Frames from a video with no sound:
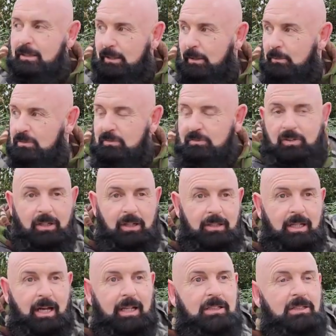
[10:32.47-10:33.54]
That was in front of
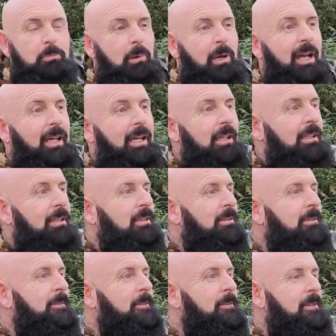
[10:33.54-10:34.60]
Dan's peg.
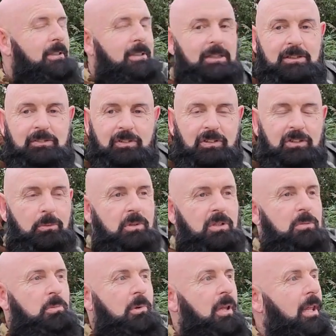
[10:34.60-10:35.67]
He's fishing with
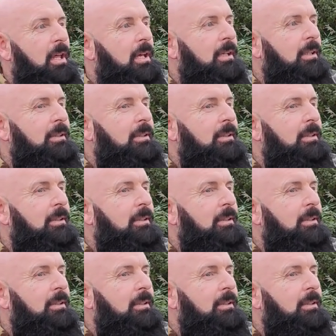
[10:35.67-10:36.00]
his brother.